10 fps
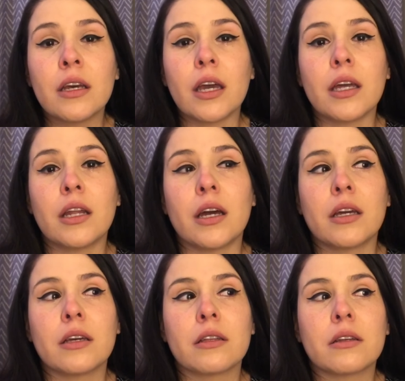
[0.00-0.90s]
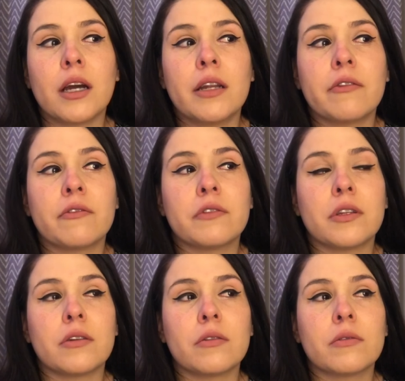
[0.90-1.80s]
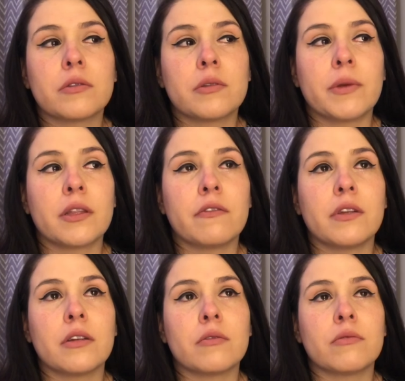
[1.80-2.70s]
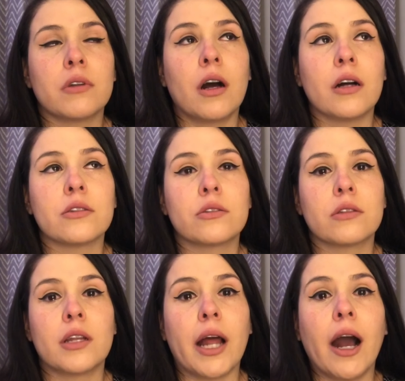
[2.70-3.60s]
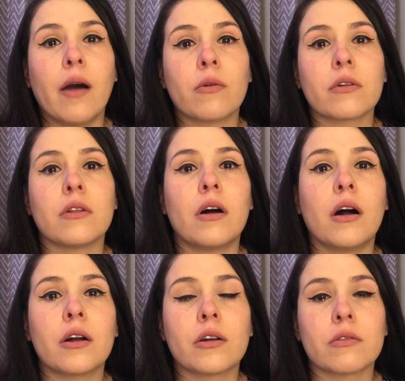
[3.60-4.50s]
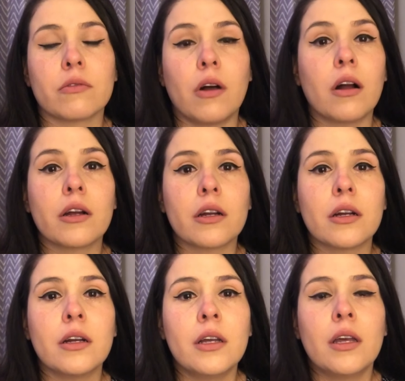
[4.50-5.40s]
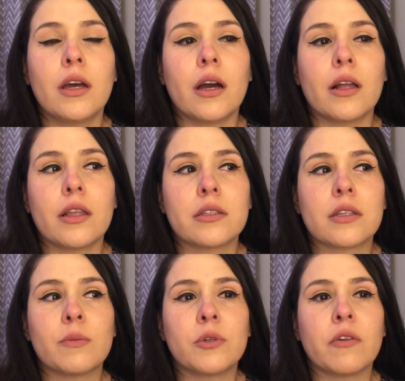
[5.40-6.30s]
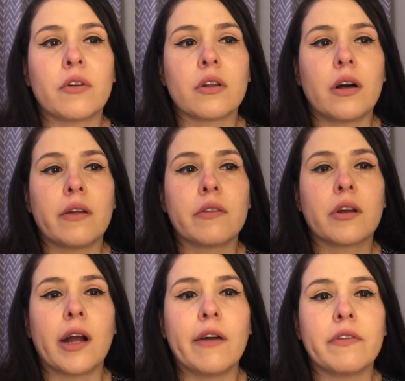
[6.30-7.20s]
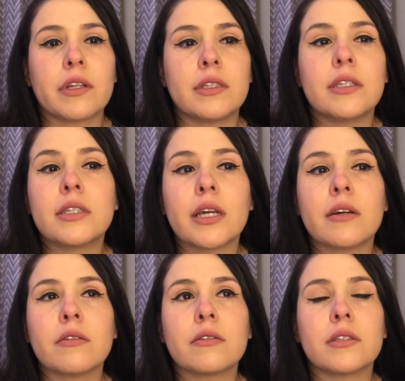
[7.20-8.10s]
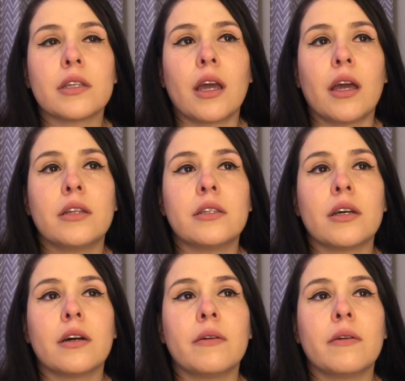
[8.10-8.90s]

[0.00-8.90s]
And I kind of, you know, to make the video not an hour long or longer, I like skipped over a lot of the graphic details and